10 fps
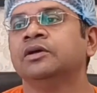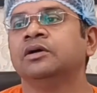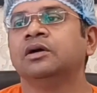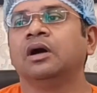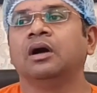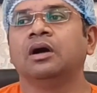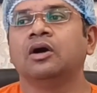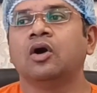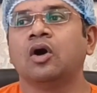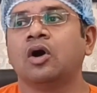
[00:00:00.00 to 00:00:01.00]
Uh,
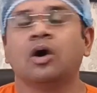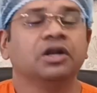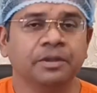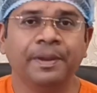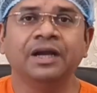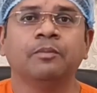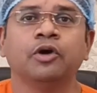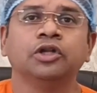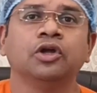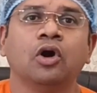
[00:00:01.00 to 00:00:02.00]
Depend
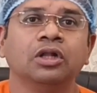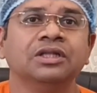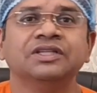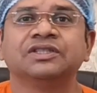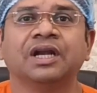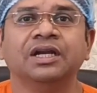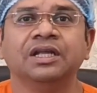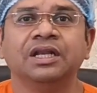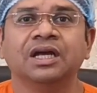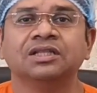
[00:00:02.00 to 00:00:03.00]
upon all these
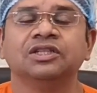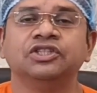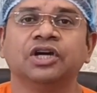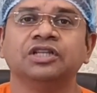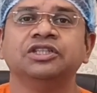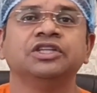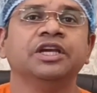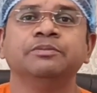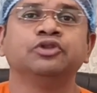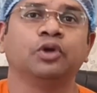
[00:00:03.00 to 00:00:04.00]
criteria, the charge
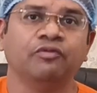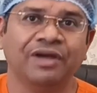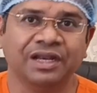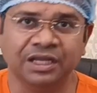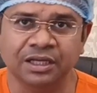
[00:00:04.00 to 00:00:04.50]
keeps on varying.